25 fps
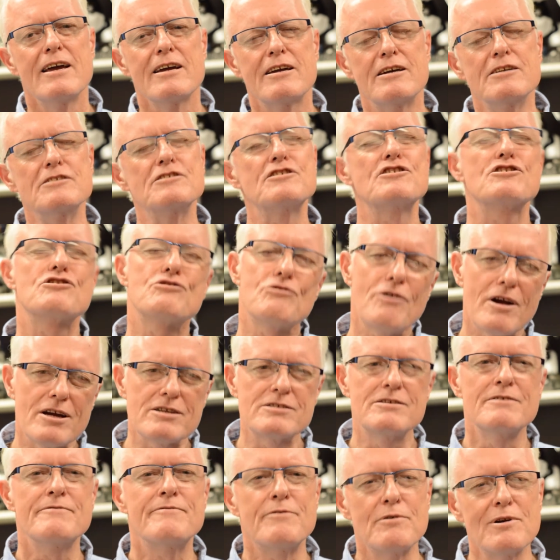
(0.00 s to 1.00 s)

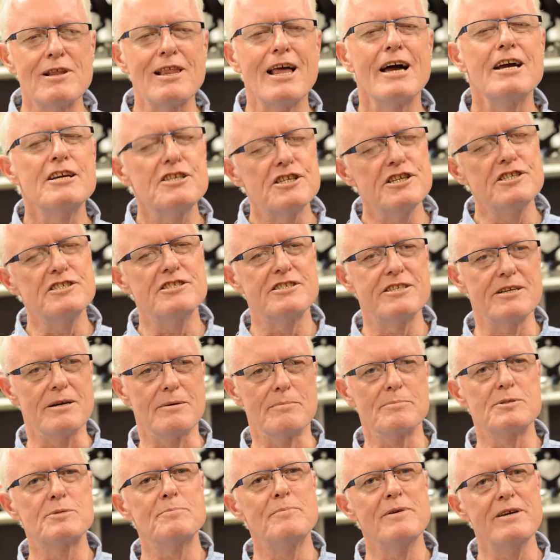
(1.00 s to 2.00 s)
Constructive
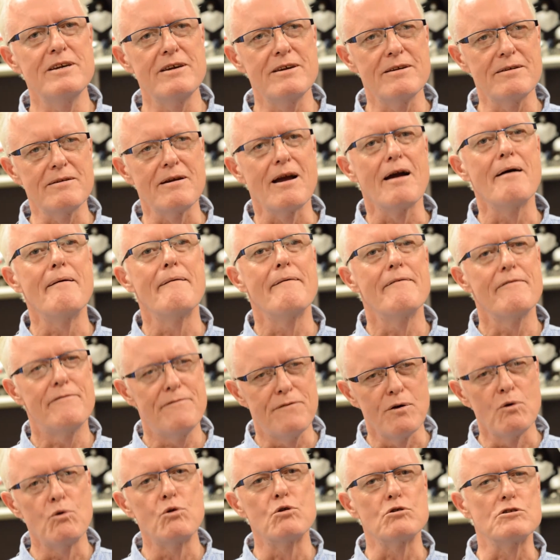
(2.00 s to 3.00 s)
relationships being
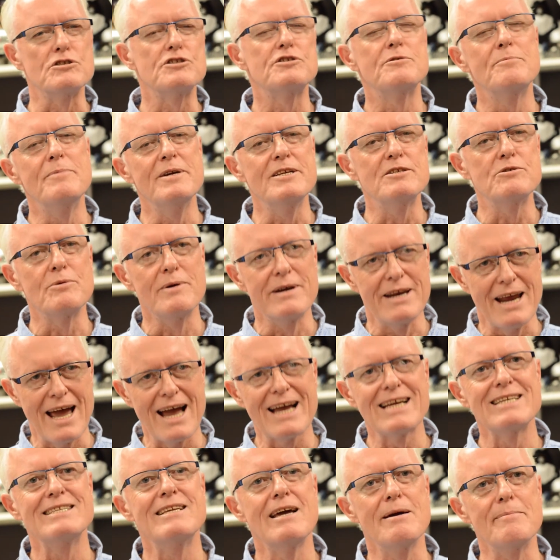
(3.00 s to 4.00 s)
forged between
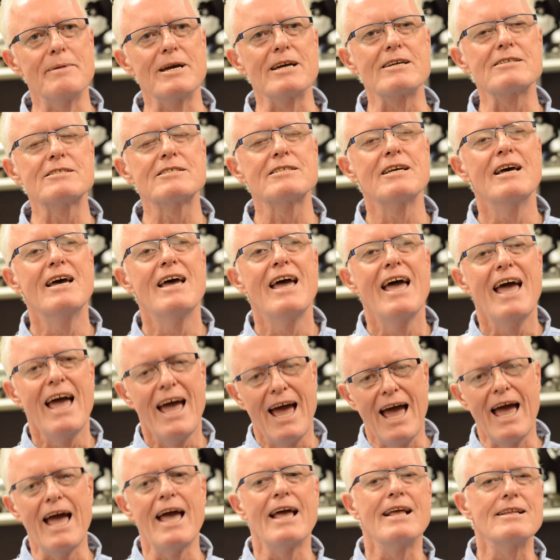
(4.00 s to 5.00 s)
academics
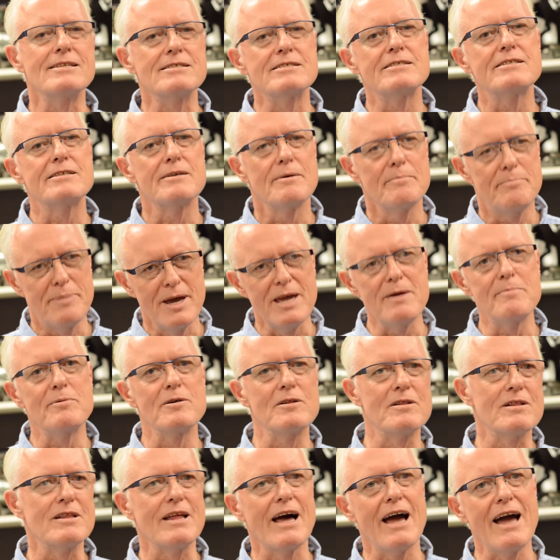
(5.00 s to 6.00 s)
and
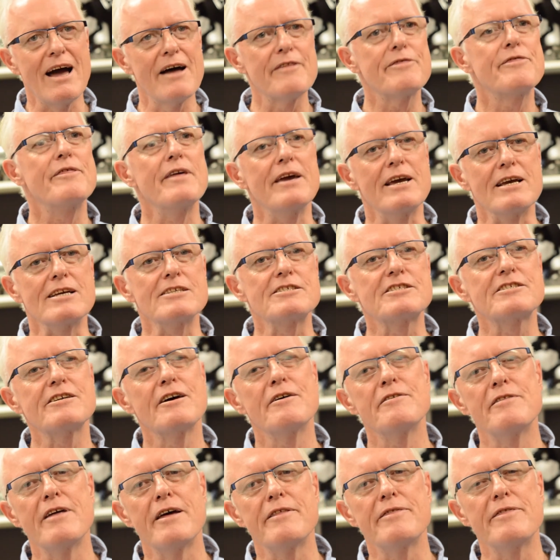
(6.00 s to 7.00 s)
people out there
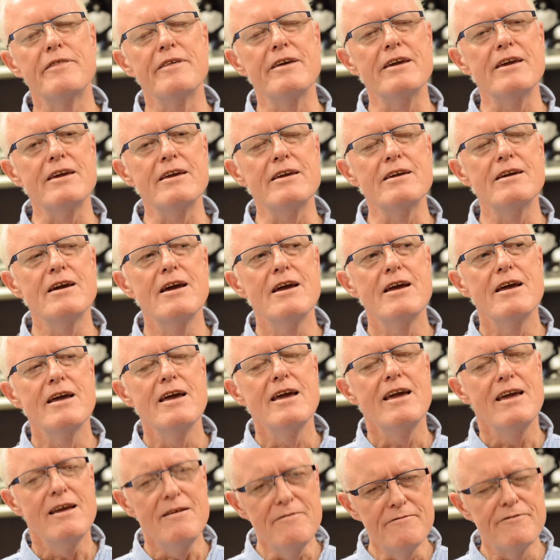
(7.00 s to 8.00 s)
so that the
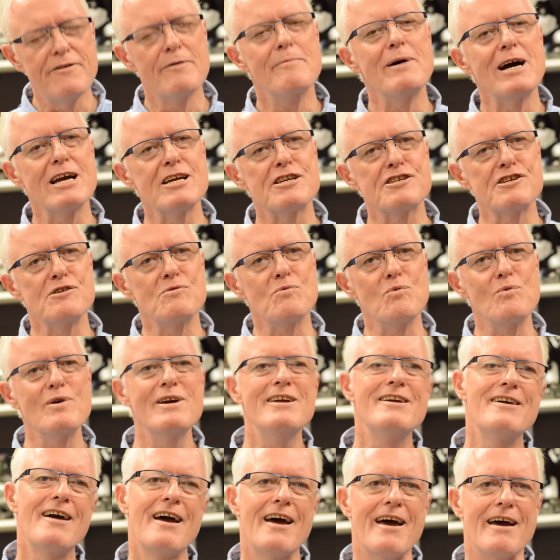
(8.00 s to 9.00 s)
information
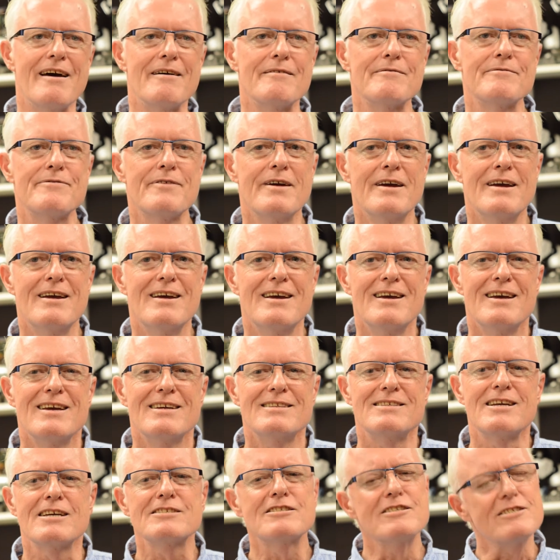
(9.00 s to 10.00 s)
we have
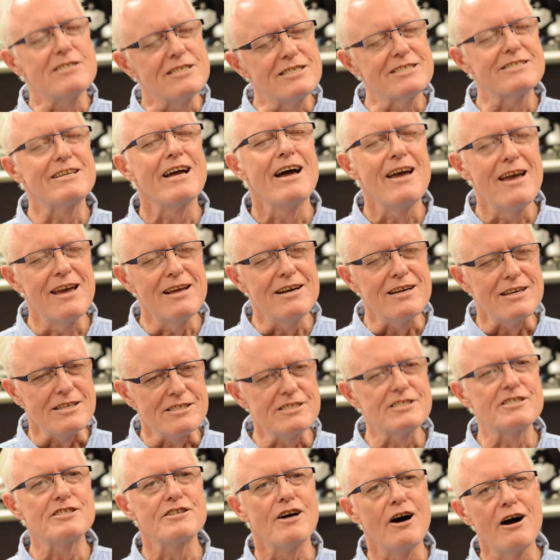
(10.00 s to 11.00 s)
doesn't stay in
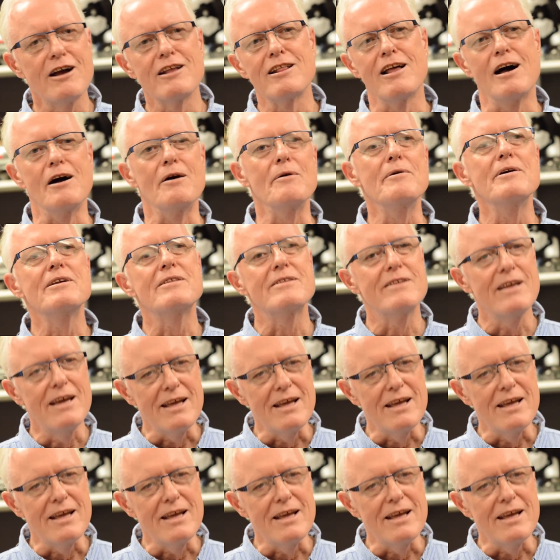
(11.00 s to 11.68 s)
its silo.